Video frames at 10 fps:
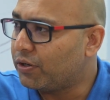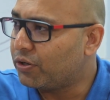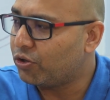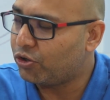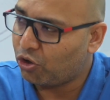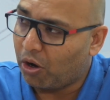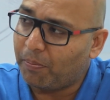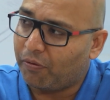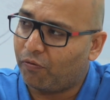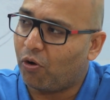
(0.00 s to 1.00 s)
shop
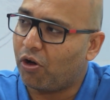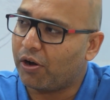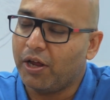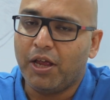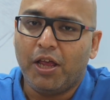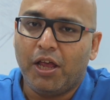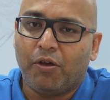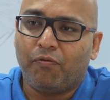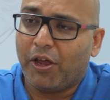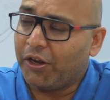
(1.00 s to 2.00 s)
for
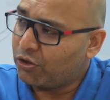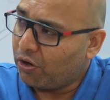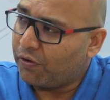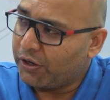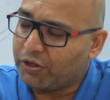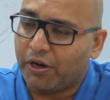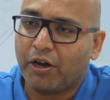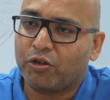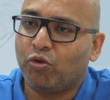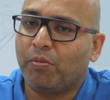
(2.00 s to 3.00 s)
various offerings on
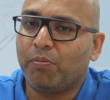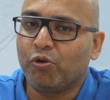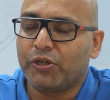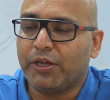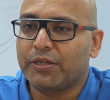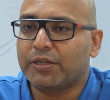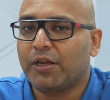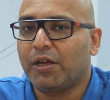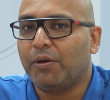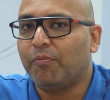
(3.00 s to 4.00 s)
transformer bushings,
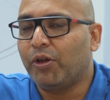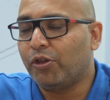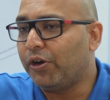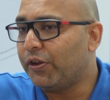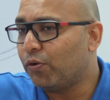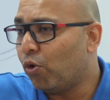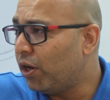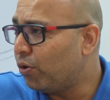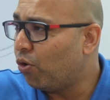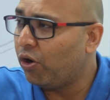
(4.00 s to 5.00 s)
whether it is
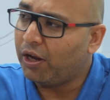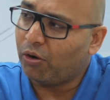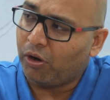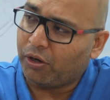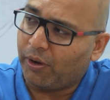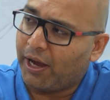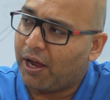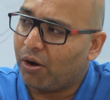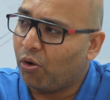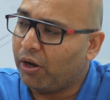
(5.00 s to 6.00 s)
oil-to-oil,
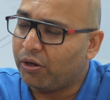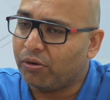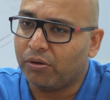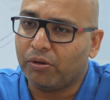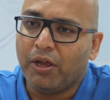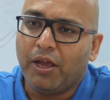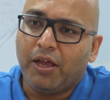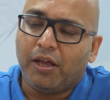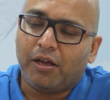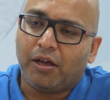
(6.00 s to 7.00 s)
oil-to-air, oil-to
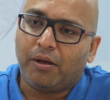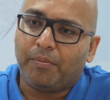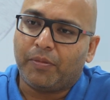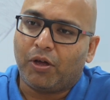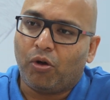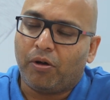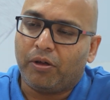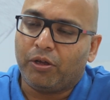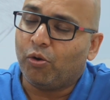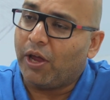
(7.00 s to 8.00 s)

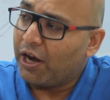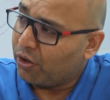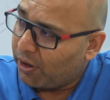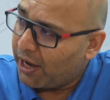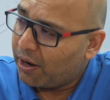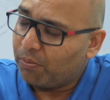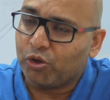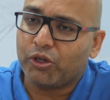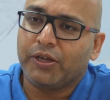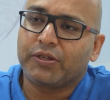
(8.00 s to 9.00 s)
air-to-air
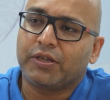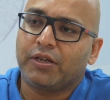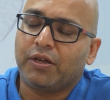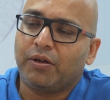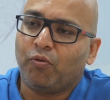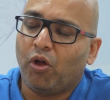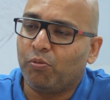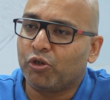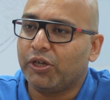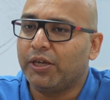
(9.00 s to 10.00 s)
bushings, wall
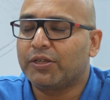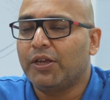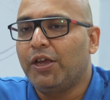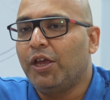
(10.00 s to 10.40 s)
bushings,